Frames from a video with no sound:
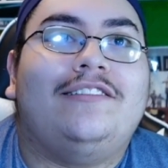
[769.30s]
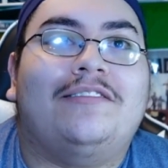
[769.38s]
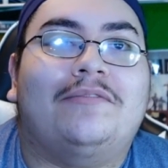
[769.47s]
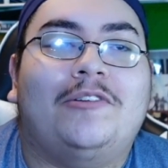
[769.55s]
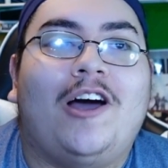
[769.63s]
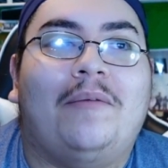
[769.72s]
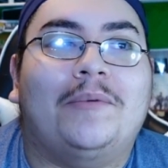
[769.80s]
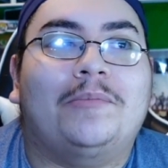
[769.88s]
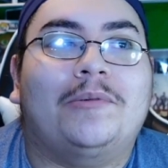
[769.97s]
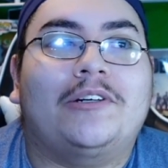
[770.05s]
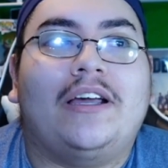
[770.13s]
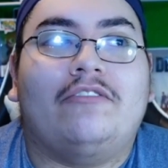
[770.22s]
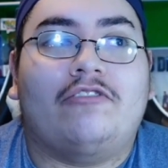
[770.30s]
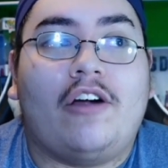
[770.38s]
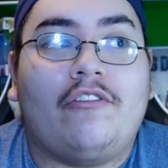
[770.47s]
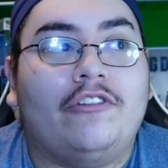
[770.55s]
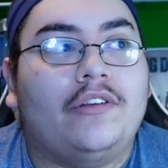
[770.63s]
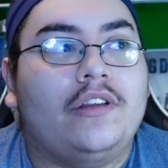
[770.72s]
some comic book
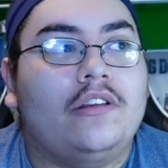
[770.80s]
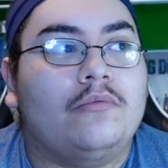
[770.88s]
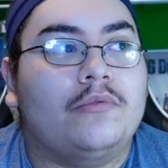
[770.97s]
references,